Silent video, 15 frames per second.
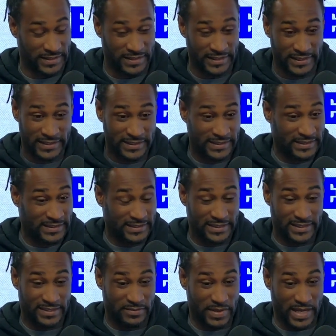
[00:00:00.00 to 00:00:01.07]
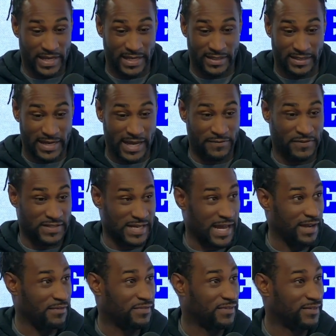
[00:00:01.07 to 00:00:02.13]
And man, life is
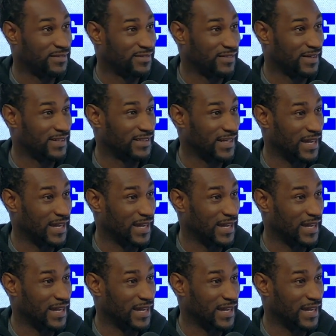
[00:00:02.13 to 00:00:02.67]
life right?